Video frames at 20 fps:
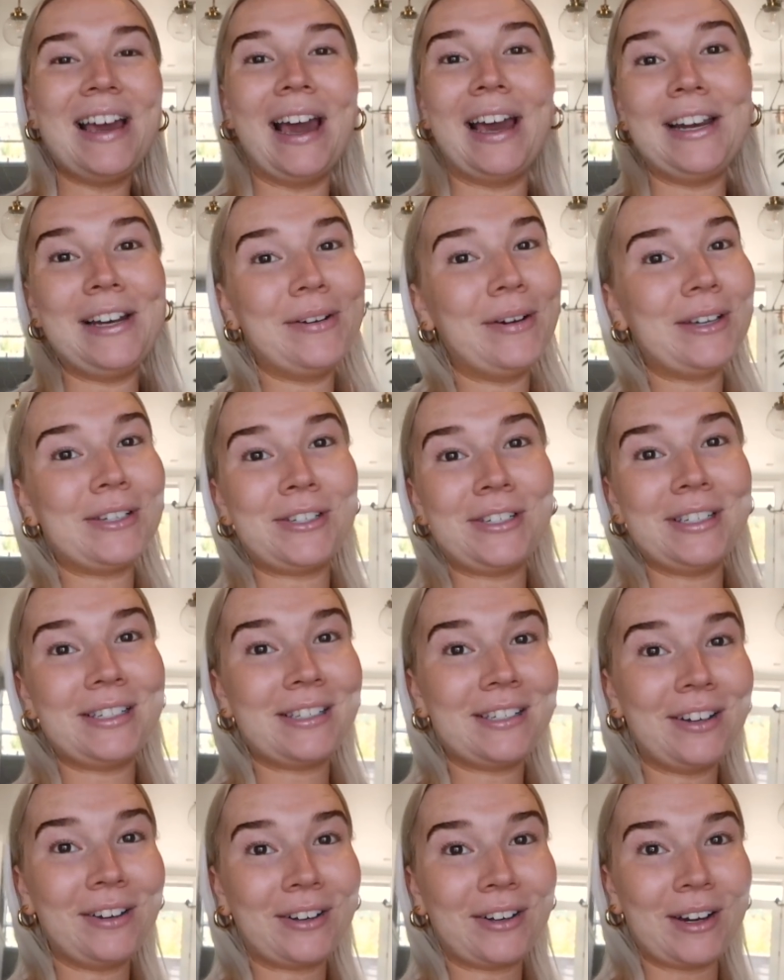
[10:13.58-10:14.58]
Anyway, she
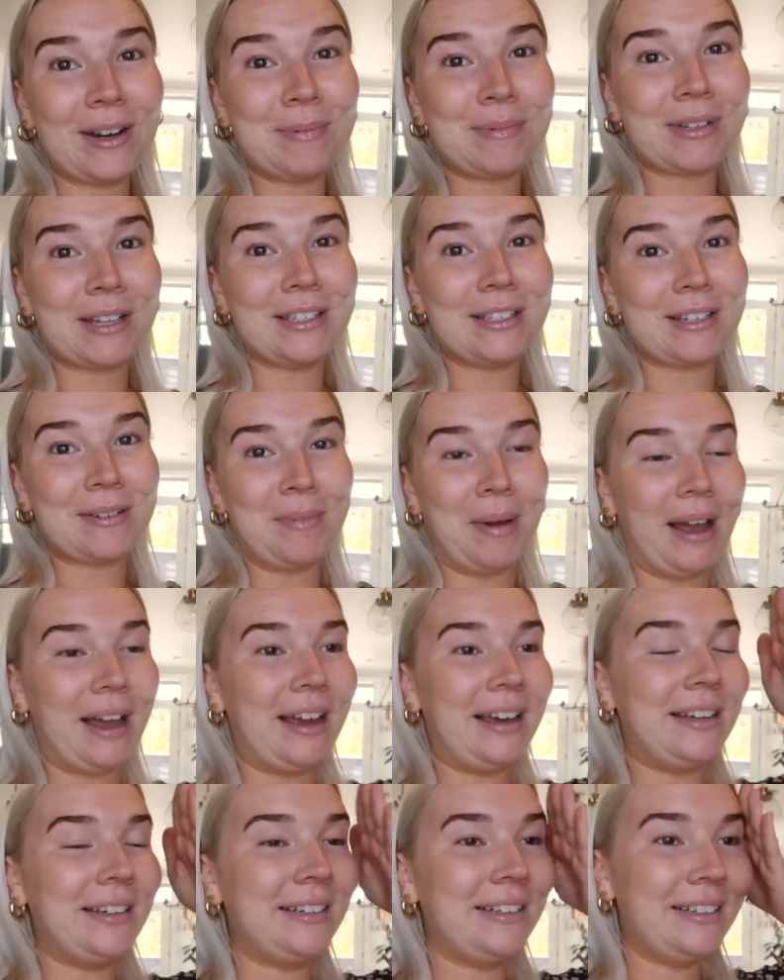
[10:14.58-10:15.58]
still creeps into
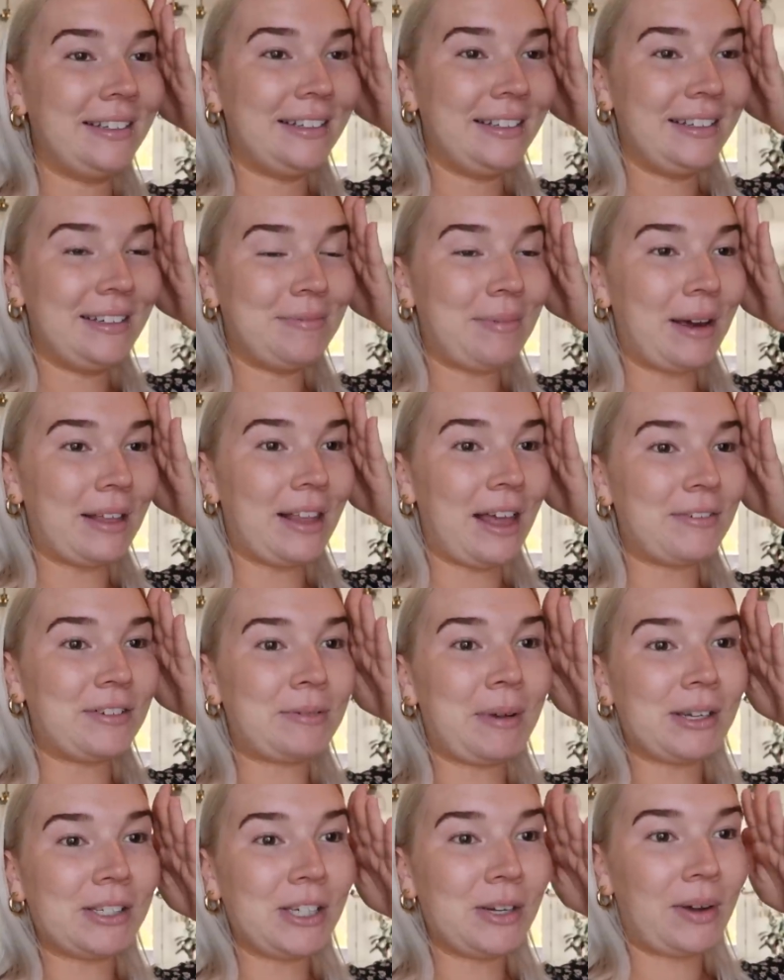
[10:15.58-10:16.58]
my life,
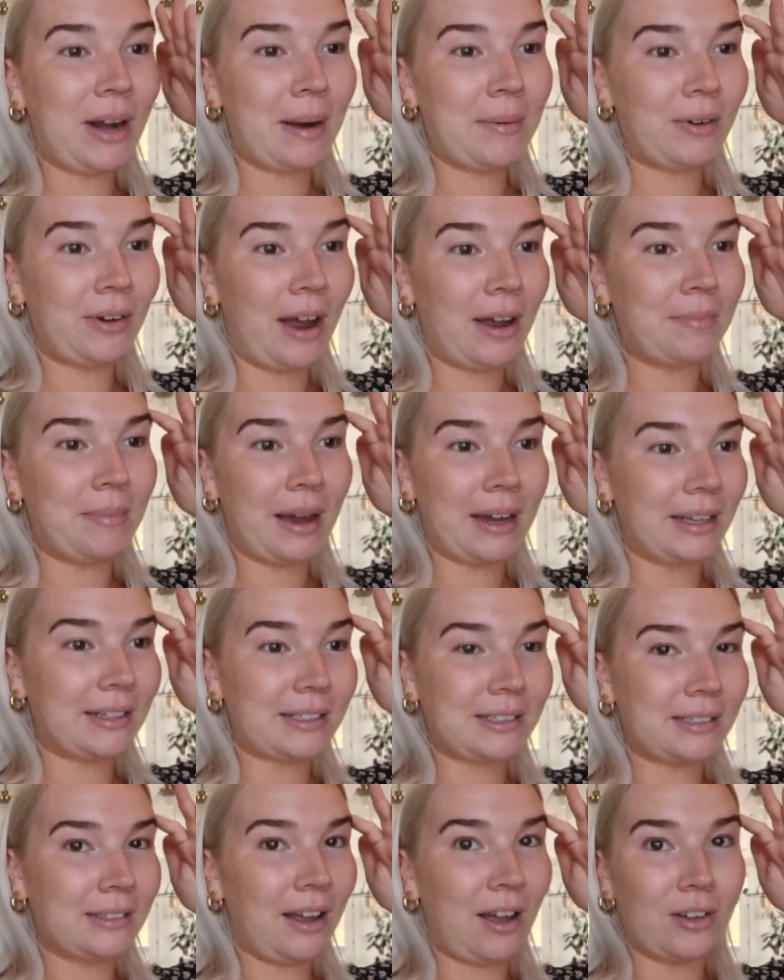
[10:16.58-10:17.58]
especially when I'm around
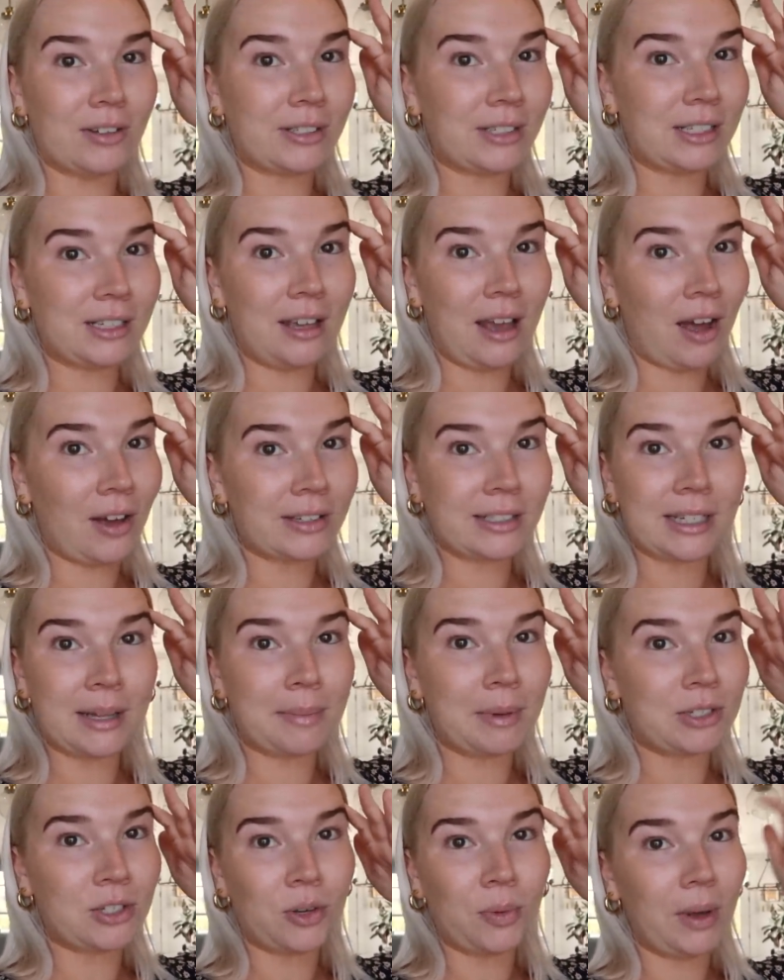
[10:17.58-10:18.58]
Megan. I'll
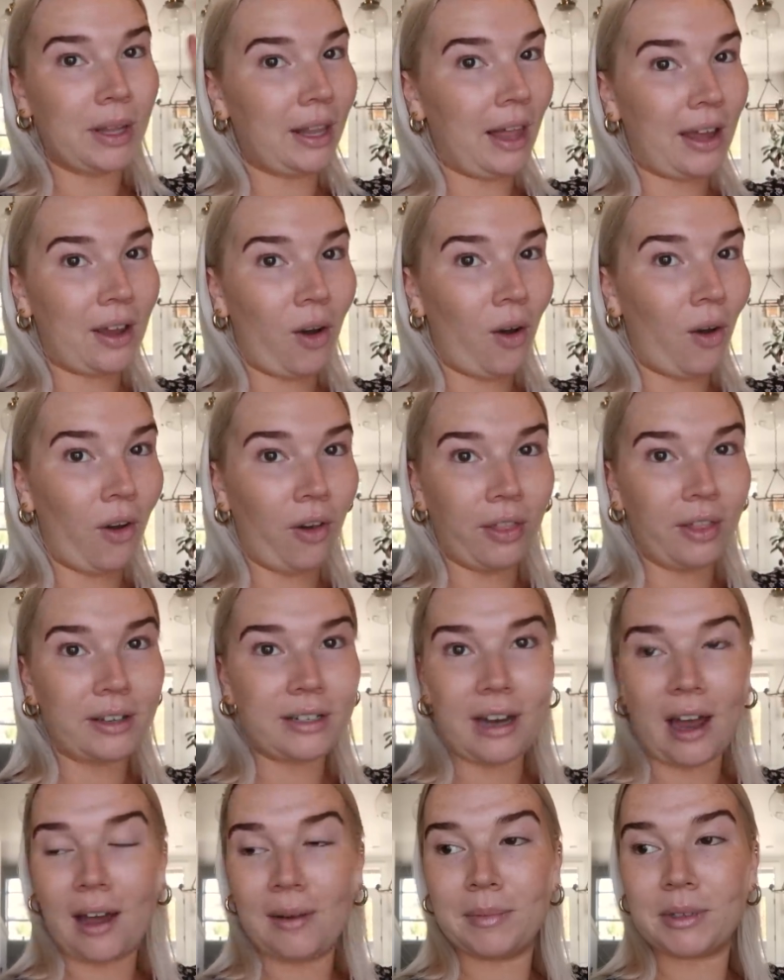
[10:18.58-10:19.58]
slip into it like all the
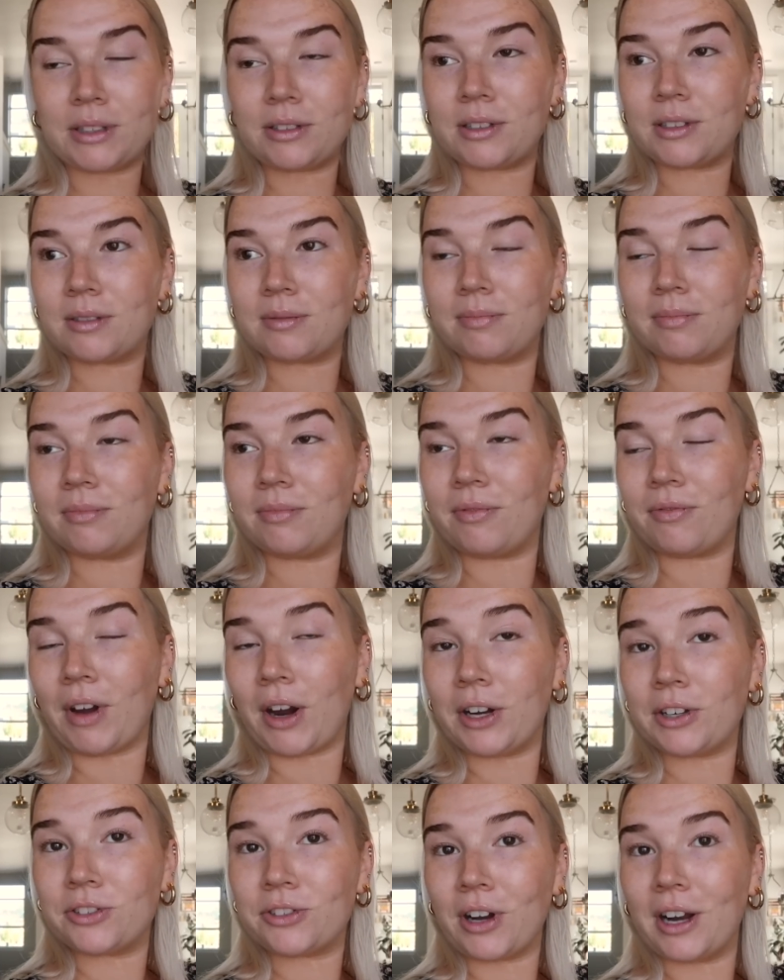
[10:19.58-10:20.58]
time. It's
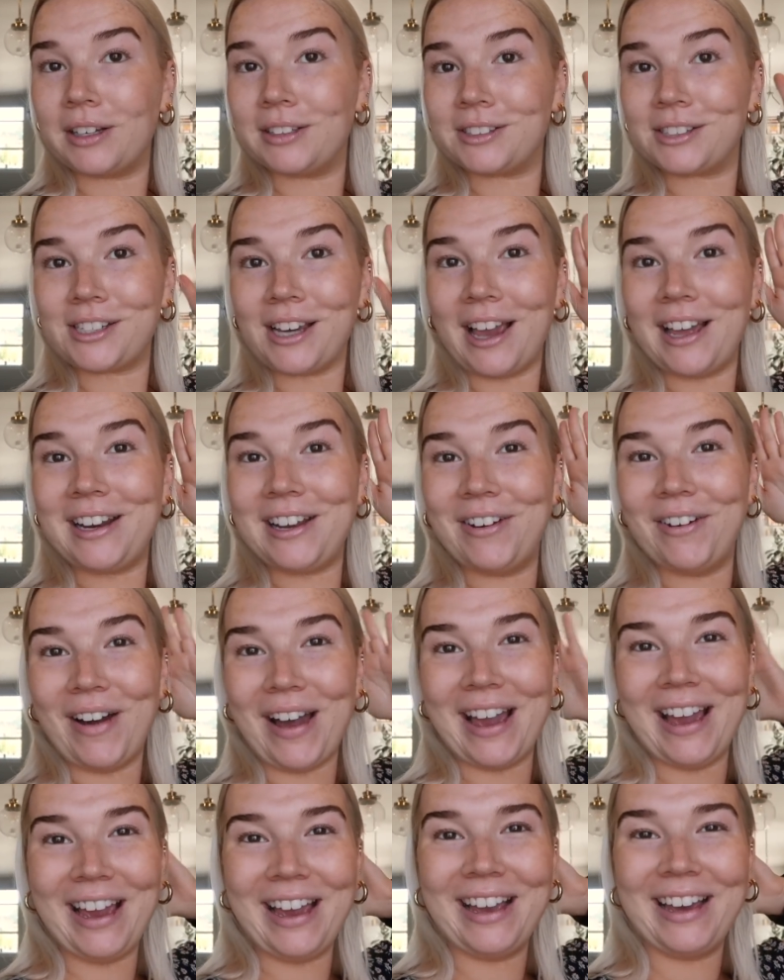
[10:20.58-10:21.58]
very strange.
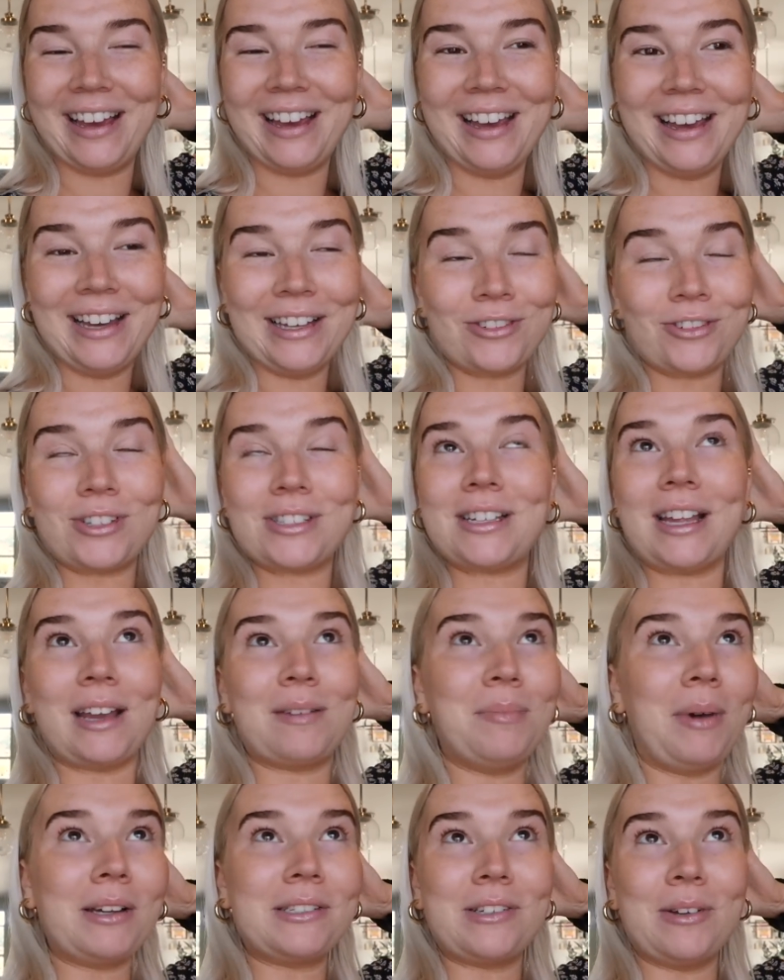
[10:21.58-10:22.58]
Anyway, just
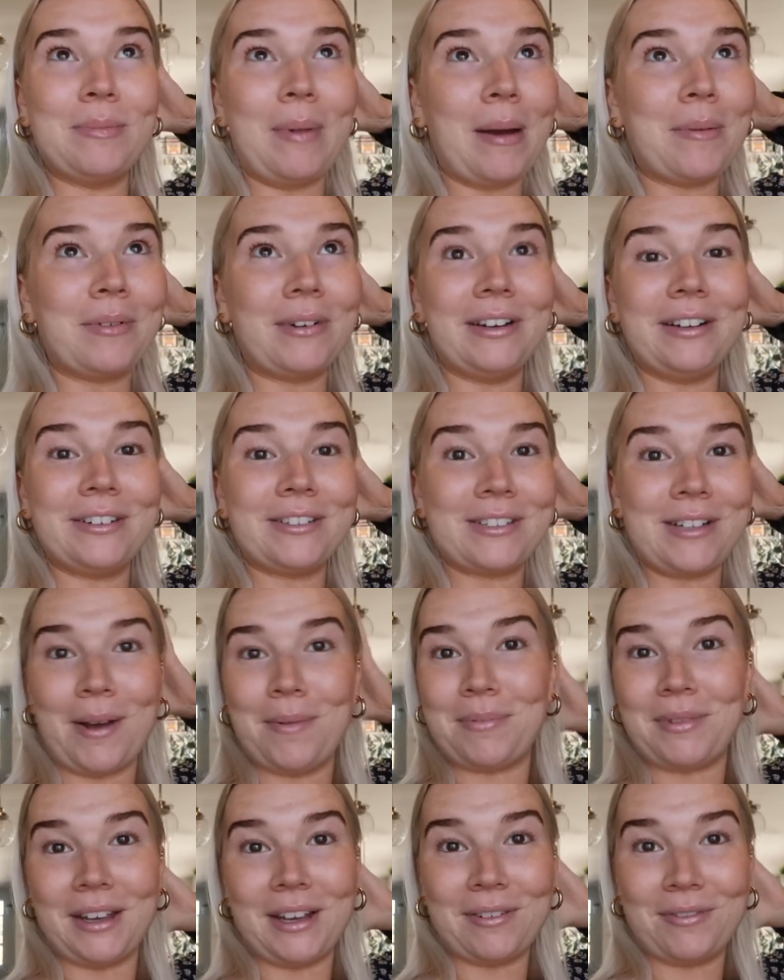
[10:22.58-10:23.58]
like muscle memory or
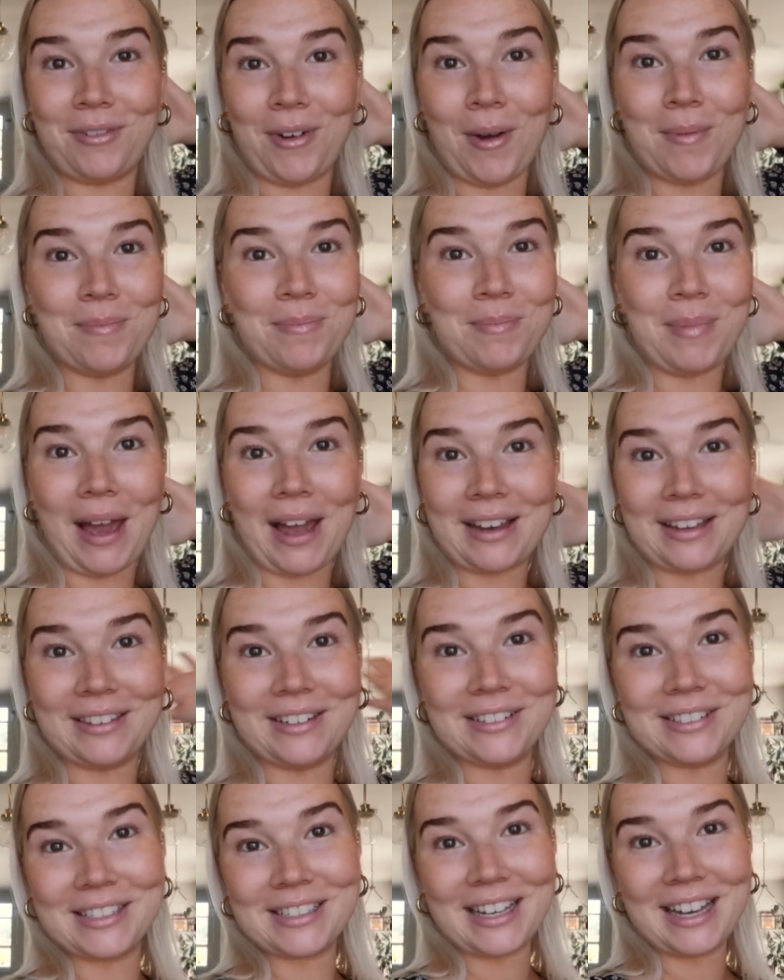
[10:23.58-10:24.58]
something from back in
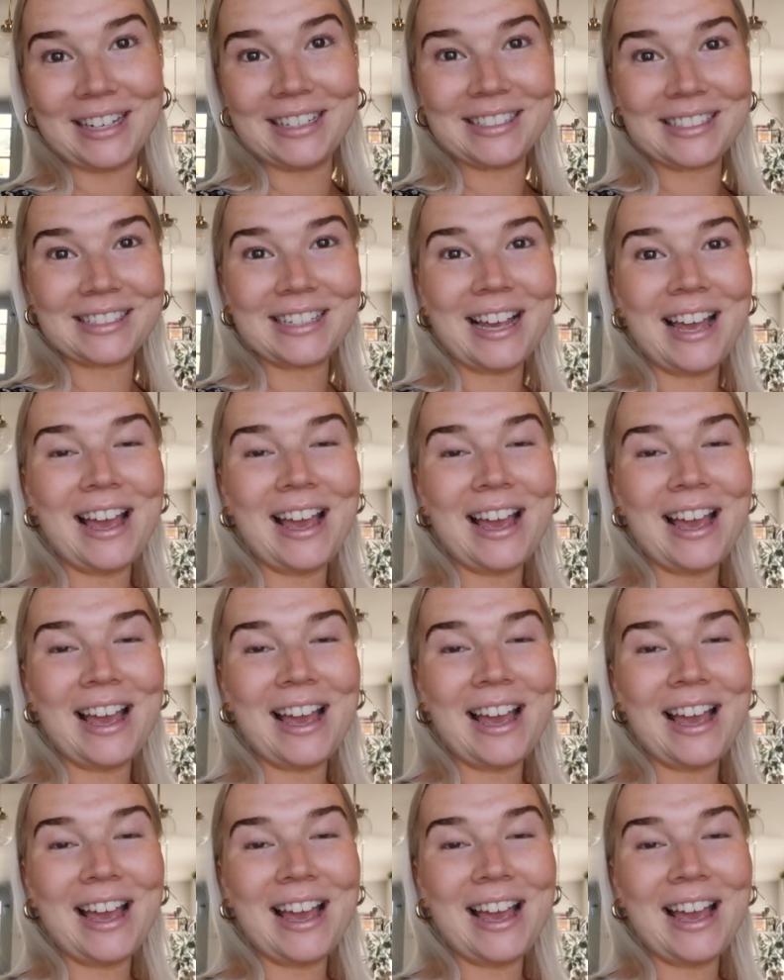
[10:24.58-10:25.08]
those days.